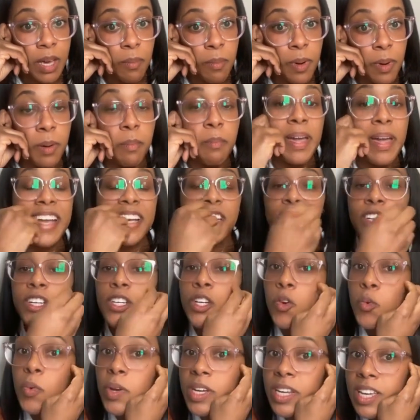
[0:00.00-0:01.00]
But make sure
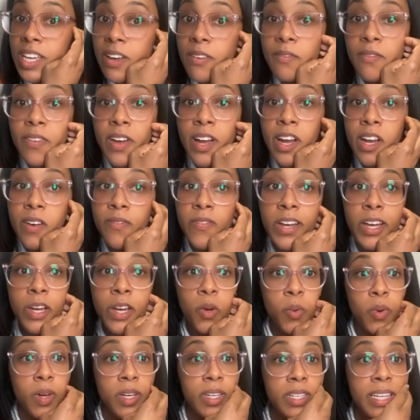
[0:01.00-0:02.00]
you're reading it very, very
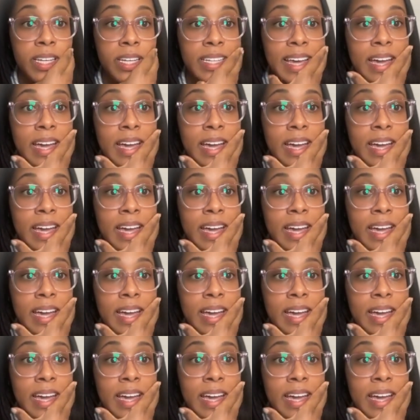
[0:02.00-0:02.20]
quickly.